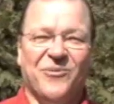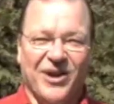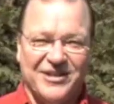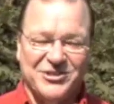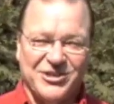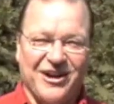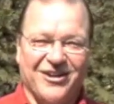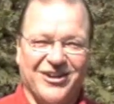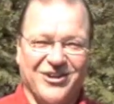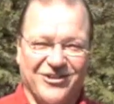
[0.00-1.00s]
which
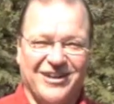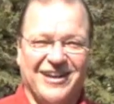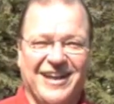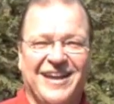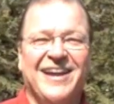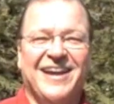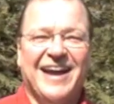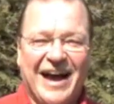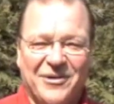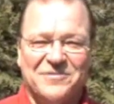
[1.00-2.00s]
are currently
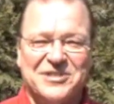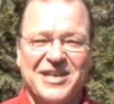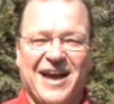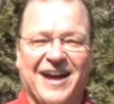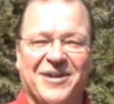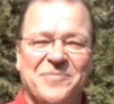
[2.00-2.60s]
out of stock.